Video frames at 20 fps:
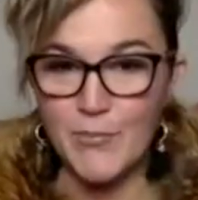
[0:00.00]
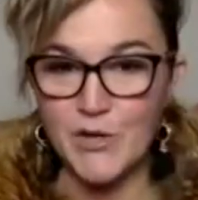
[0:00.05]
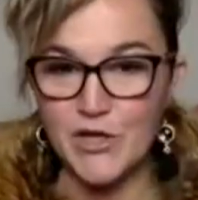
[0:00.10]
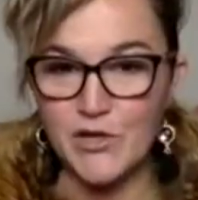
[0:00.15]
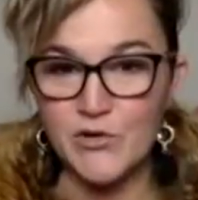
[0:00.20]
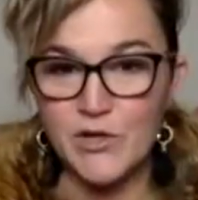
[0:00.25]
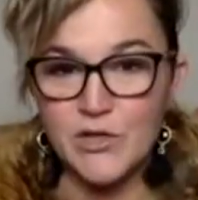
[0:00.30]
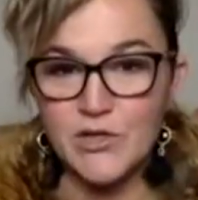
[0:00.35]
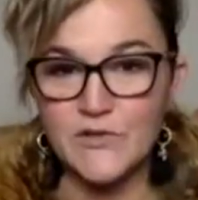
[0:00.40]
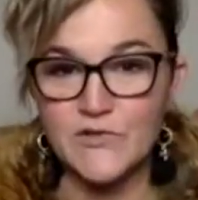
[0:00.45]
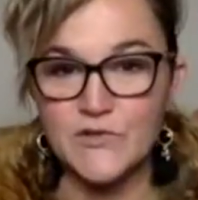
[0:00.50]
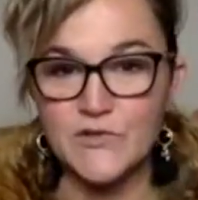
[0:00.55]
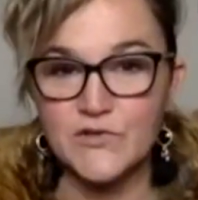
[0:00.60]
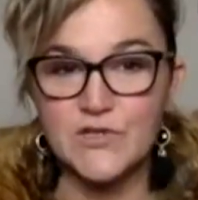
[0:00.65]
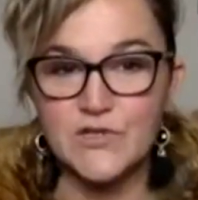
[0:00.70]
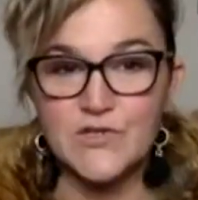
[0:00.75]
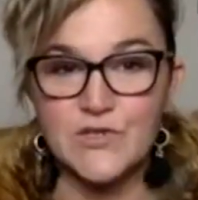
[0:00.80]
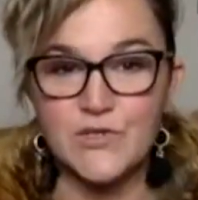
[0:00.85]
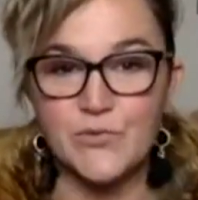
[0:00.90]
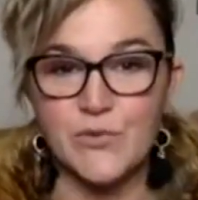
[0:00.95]
But you can also
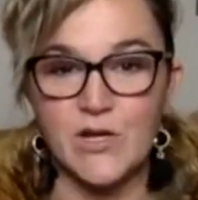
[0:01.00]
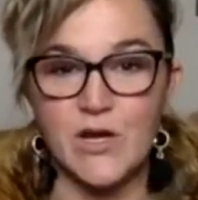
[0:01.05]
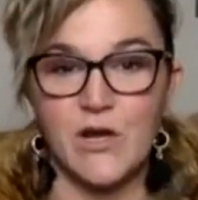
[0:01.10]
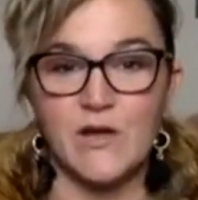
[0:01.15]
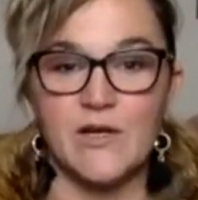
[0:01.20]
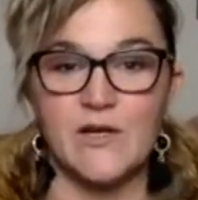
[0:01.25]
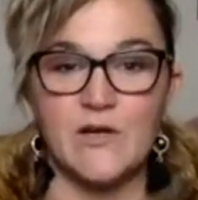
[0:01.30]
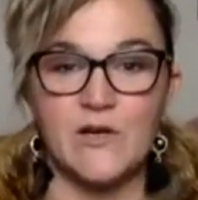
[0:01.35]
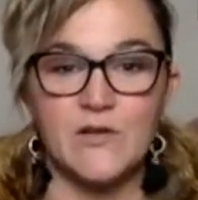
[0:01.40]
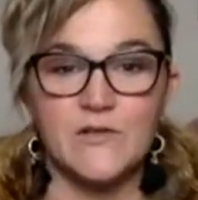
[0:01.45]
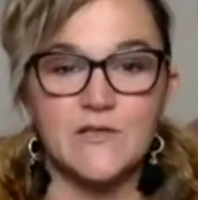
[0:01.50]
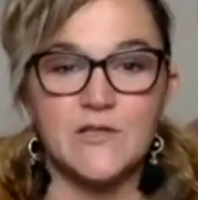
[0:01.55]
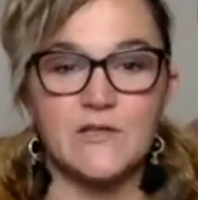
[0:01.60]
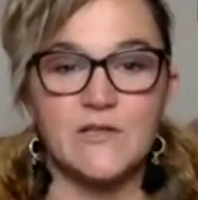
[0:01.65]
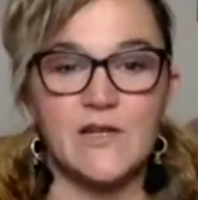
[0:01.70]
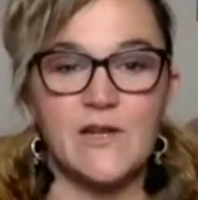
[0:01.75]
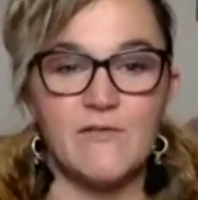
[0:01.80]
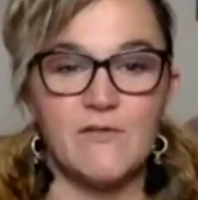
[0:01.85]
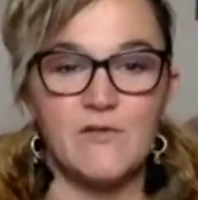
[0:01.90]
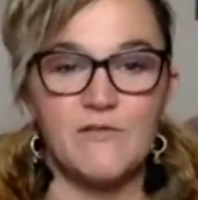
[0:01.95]
just do it on an
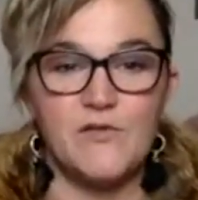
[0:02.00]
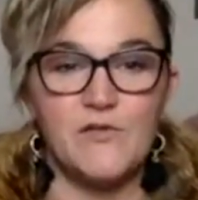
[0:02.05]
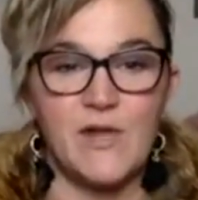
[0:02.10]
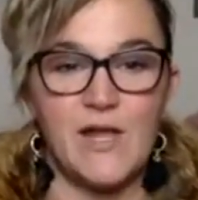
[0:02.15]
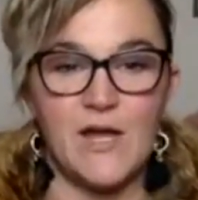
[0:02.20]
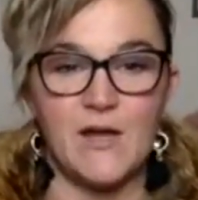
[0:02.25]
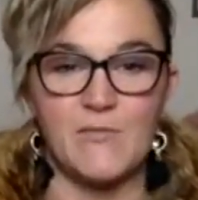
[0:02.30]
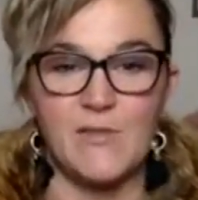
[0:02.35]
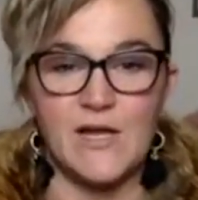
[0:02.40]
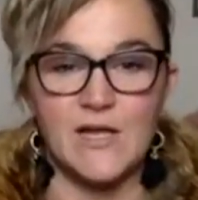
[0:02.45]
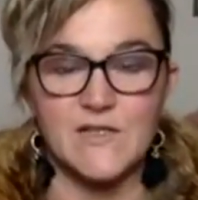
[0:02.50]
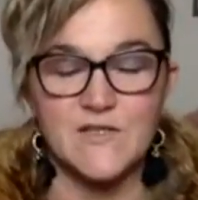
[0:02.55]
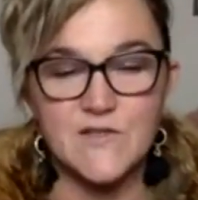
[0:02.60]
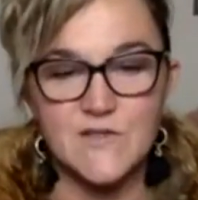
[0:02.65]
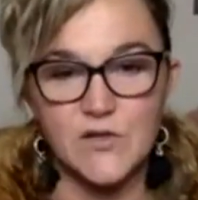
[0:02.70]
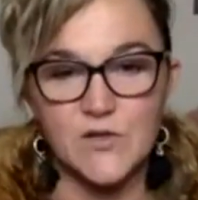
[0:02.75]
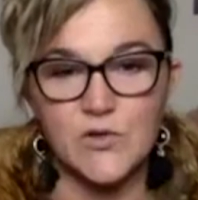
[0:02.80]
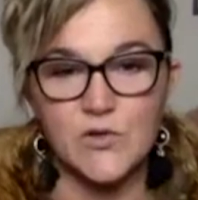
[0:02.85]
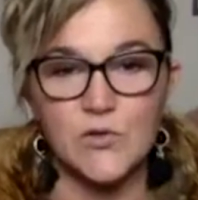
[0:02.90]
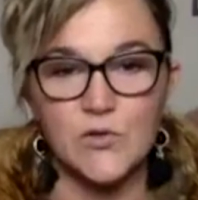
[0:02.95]
altar, even if you can't make a
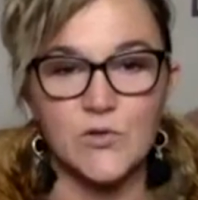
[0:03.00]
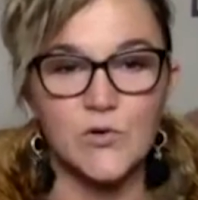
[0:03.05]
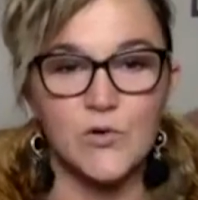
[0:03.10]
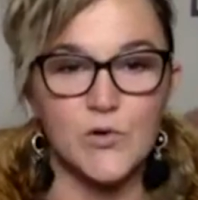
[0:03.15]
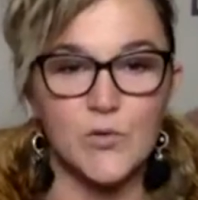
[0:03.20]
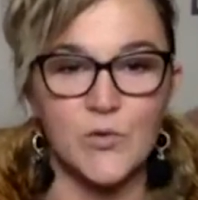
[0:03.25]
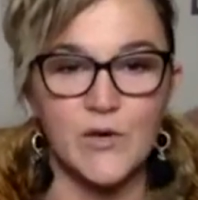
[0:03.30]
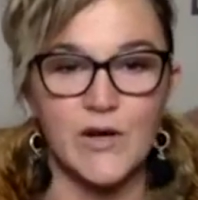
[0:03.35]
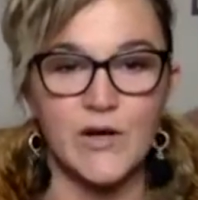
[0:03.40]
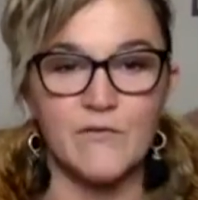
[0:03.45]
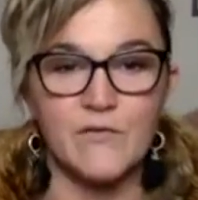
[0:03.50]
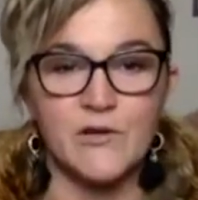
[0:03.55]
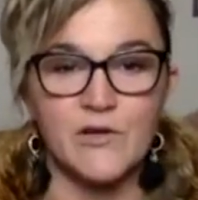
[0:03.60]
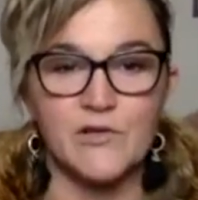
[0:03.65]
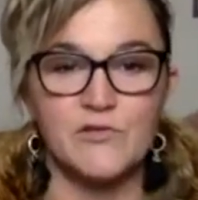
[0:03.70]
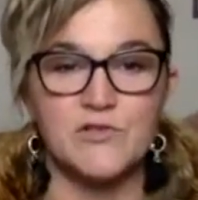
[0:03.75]
circle or whatever.